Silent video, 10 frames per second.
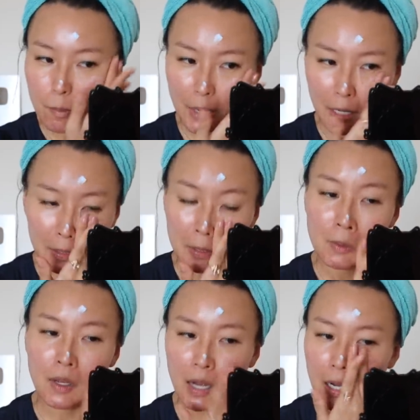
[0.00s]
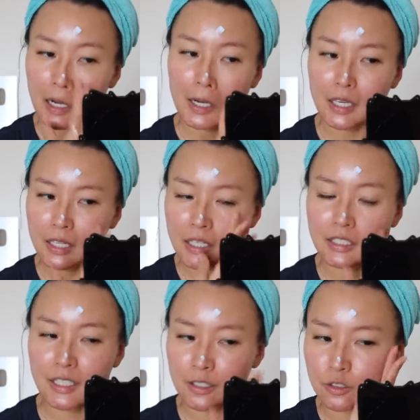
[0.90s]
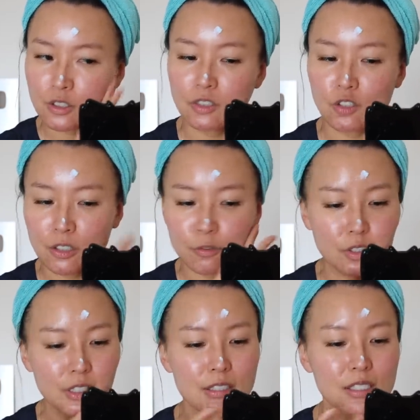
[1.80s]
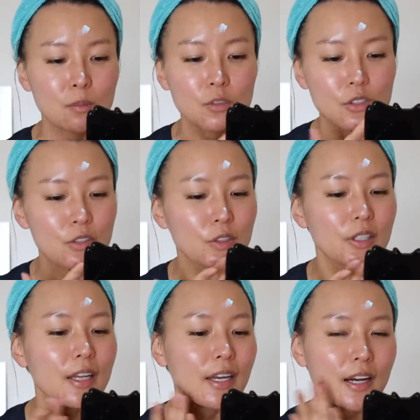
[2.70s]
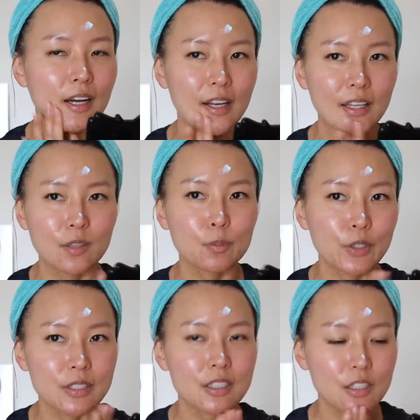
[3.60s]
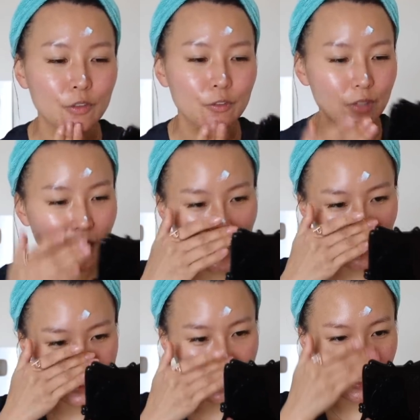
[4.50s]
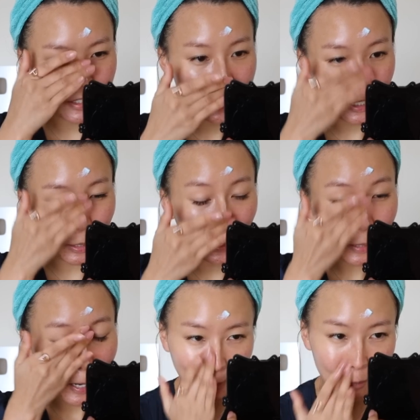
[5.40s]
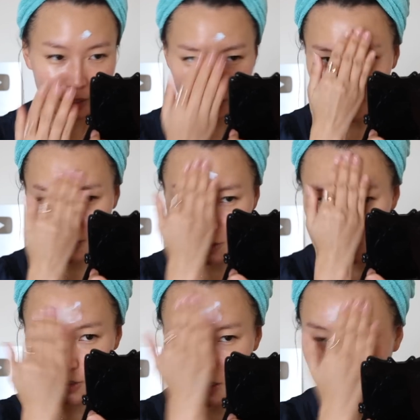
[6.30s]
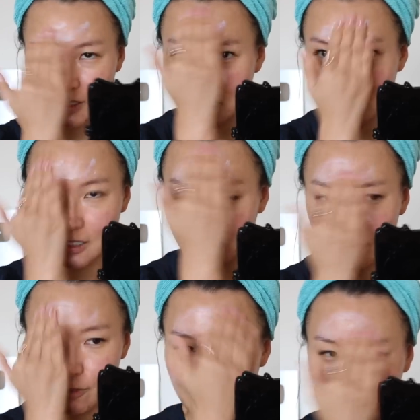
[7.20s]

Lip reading: But I cut down on the junk food consumption, so they are in the process of settling down. I might need to use some concealer for